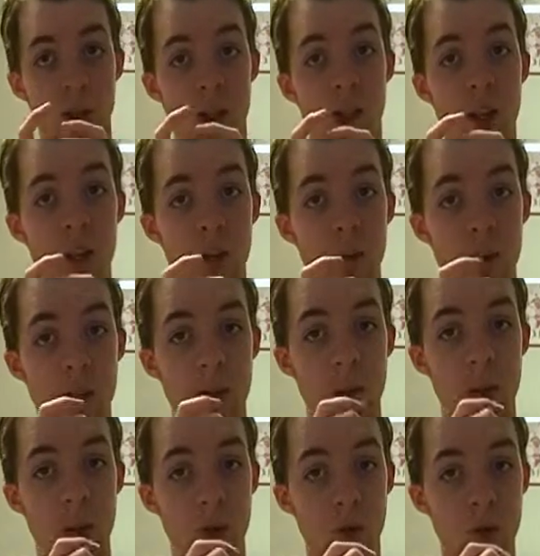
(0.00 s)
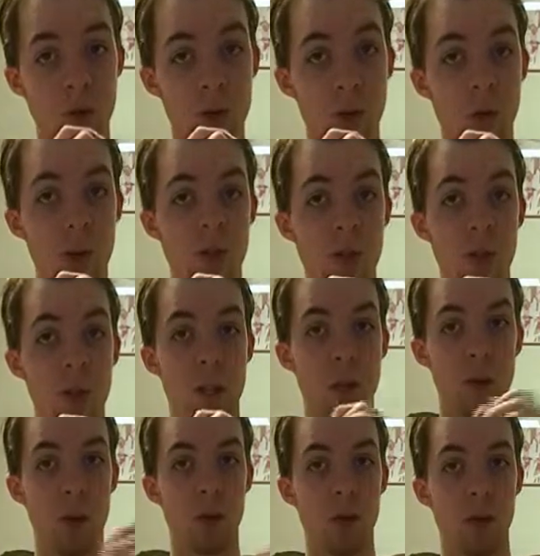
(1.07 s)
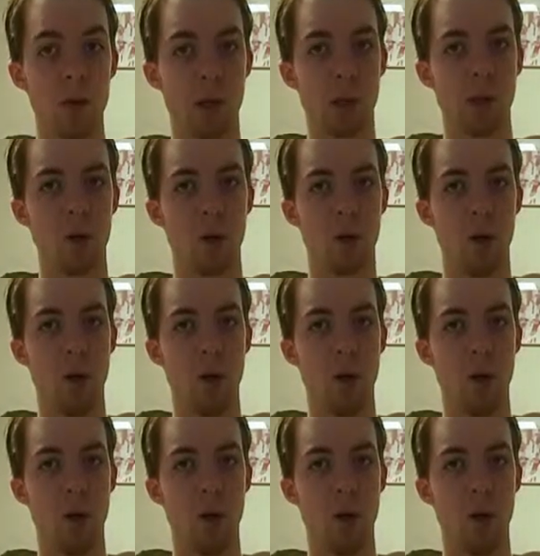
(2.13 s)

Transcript: you can take the rest of the Doctor's regenerations, and the Valued was like,